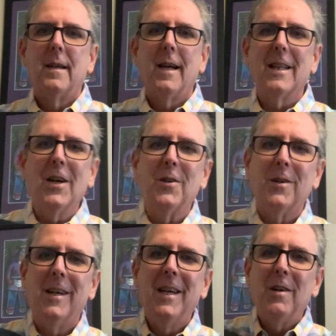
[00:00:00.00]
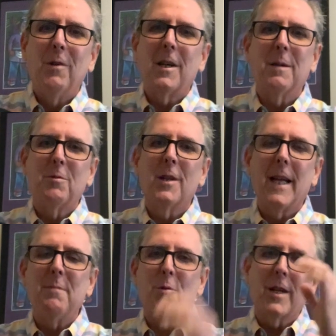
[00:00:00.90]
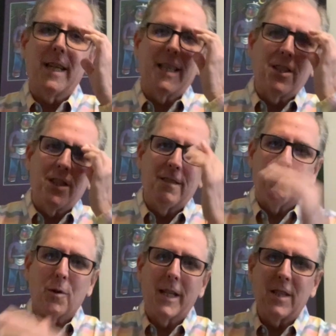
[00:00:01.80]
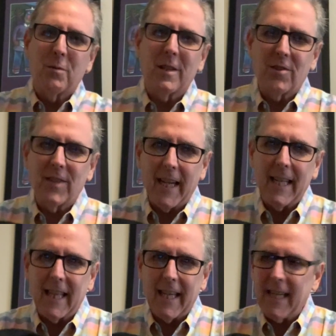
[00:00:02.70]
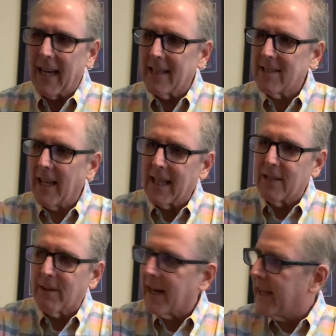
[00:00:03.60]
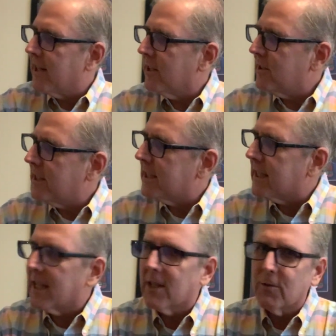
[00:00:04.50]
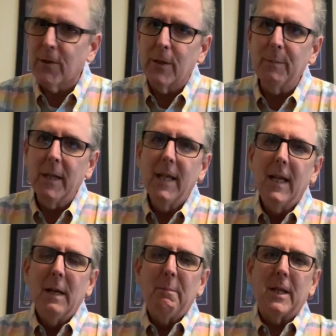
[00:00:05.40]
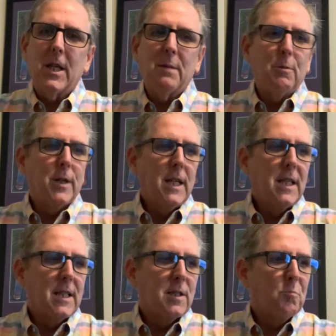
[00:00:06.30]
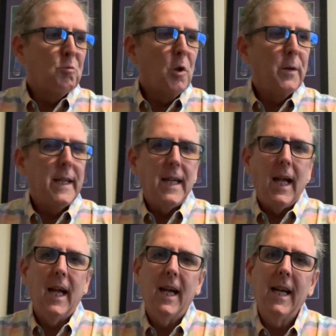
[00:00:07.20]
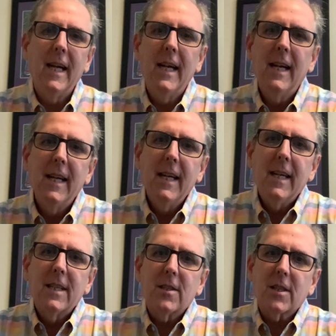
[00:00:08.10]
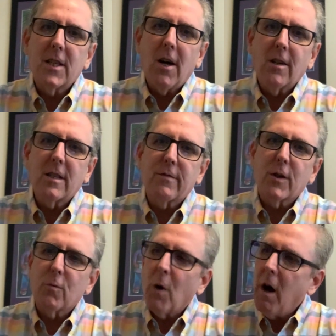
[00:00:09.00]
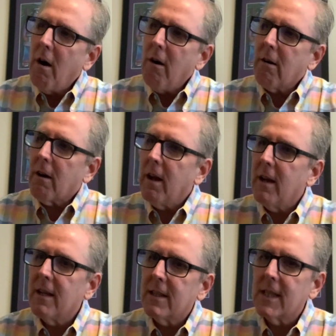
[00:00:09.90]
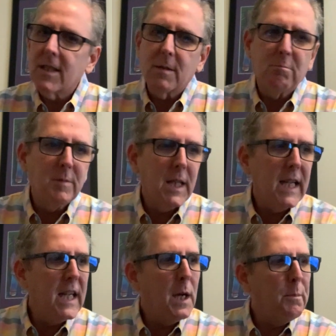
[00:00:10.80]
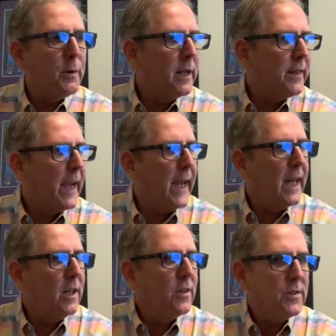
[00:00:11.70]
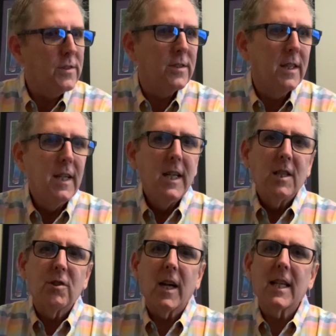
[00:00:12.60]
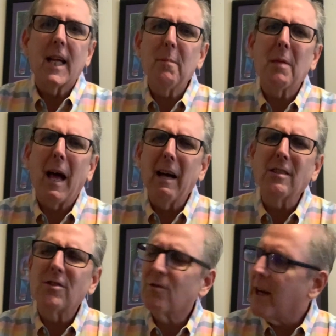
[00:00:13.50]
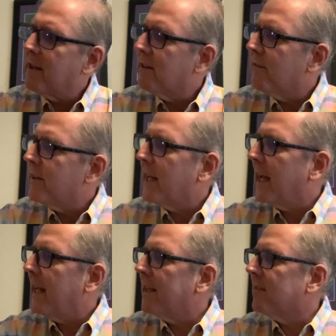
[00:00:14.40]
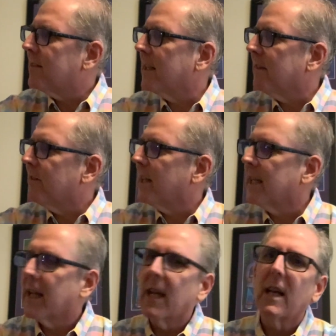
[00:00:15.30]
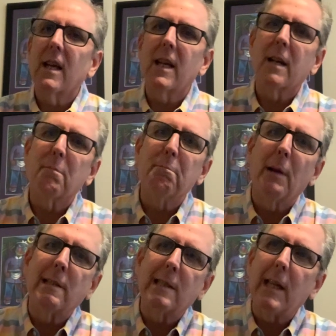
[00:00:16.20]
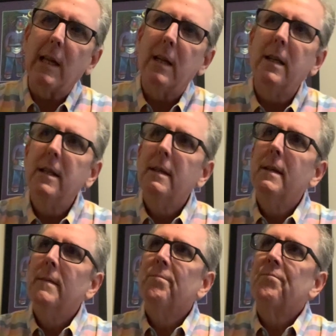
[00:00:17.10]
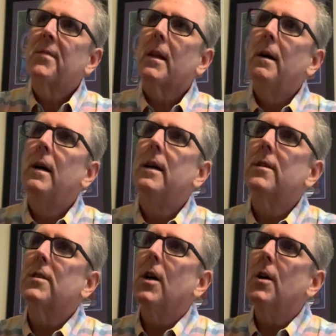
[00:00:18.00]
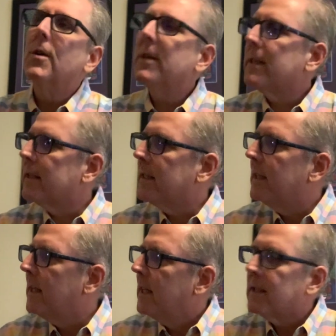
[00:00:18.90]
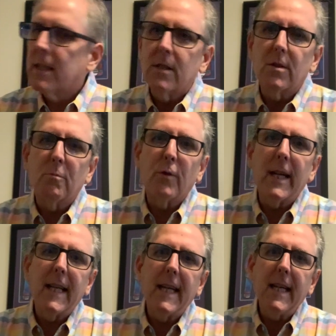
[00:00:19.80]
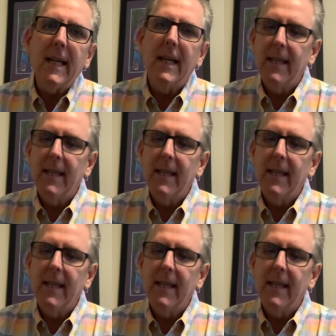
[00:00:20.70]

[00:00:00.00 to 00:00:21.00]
Hello. Welcome to a late morning edition of Mornings with Stanley. Got Stanley right here. Lucy's in the other room. Been a good morning. Did some rowing. Took the dogs for a walk. Did some cleanup around the house. Trying to keep the house straighter every day instead of letting it get messy. So, and did some reading.